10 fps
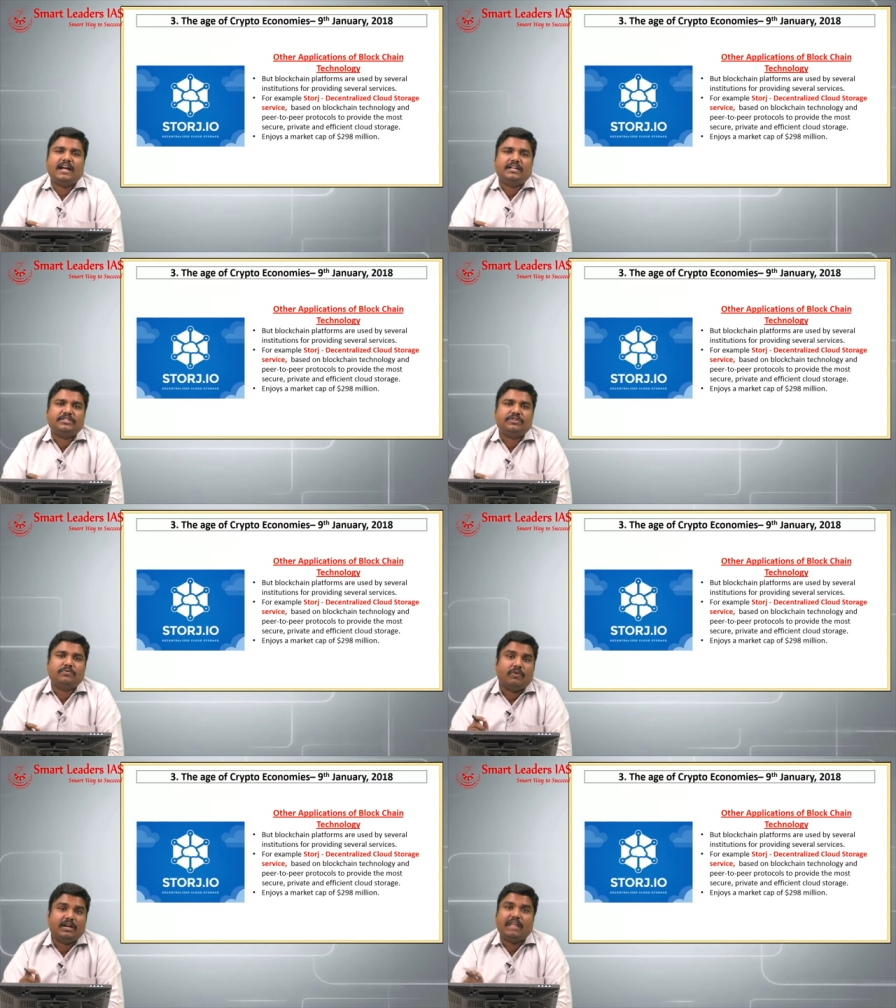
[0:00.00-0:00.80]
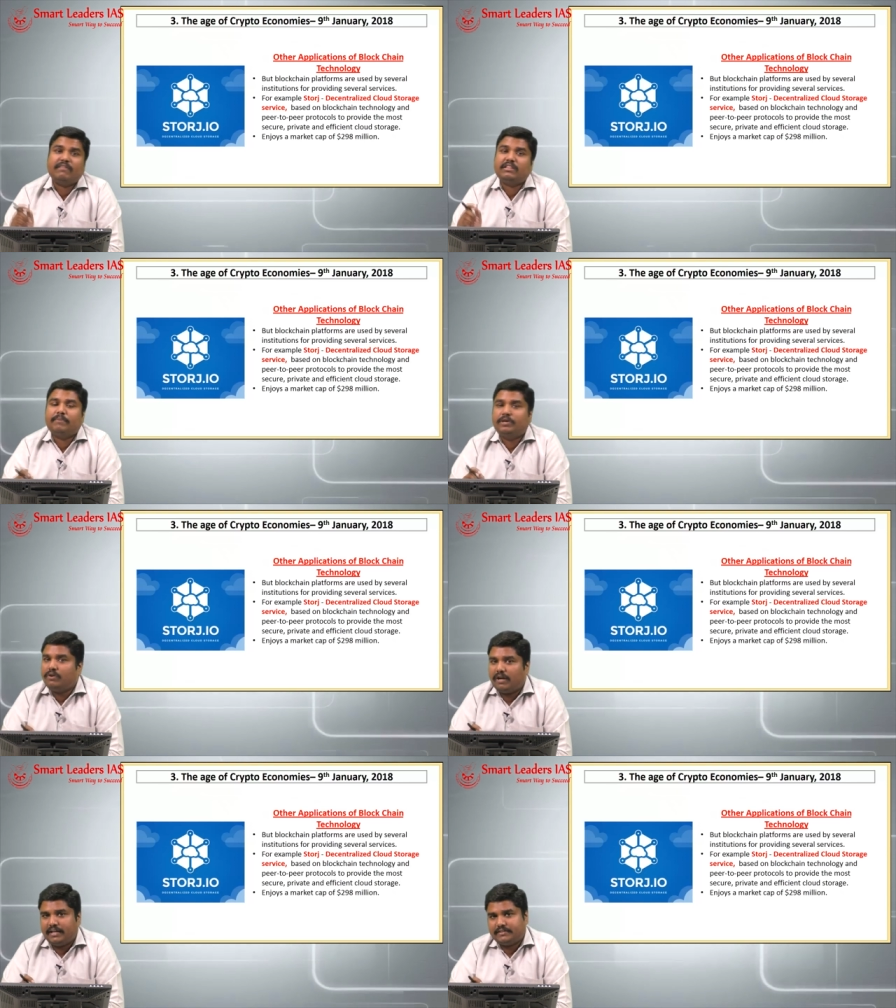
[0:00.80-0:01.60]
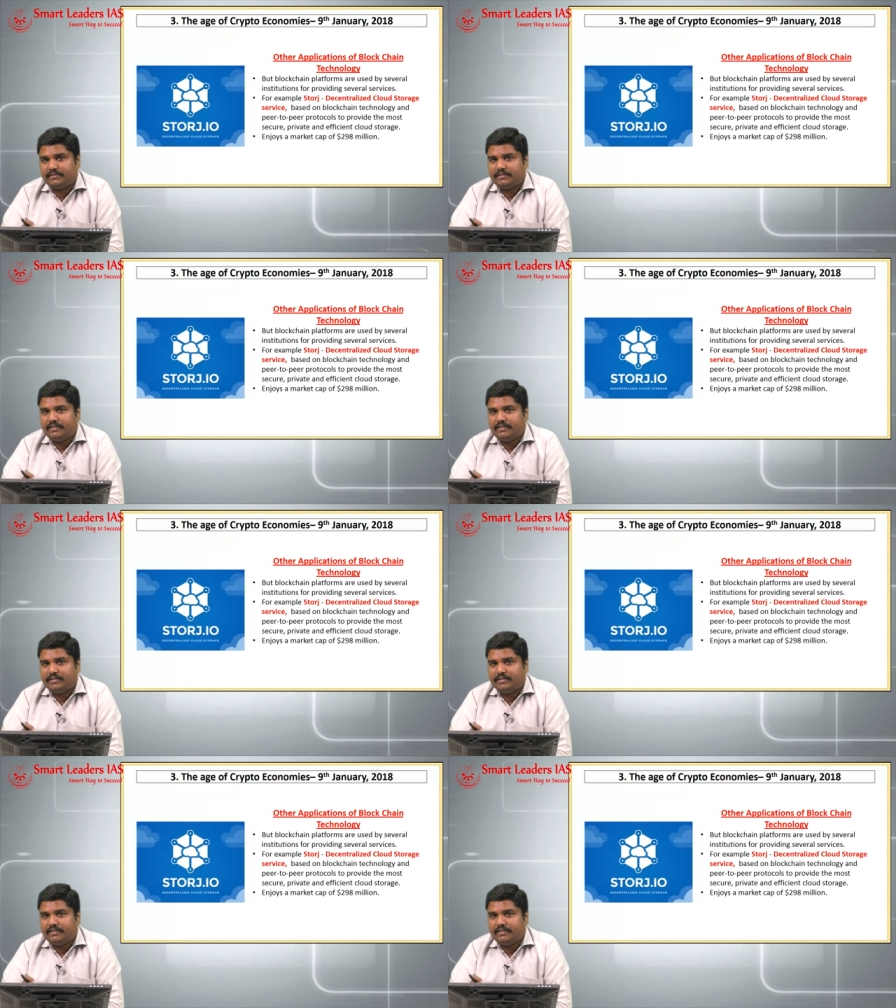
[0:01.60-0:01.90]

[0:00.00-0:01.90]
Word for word: understood only with the Bitcoins.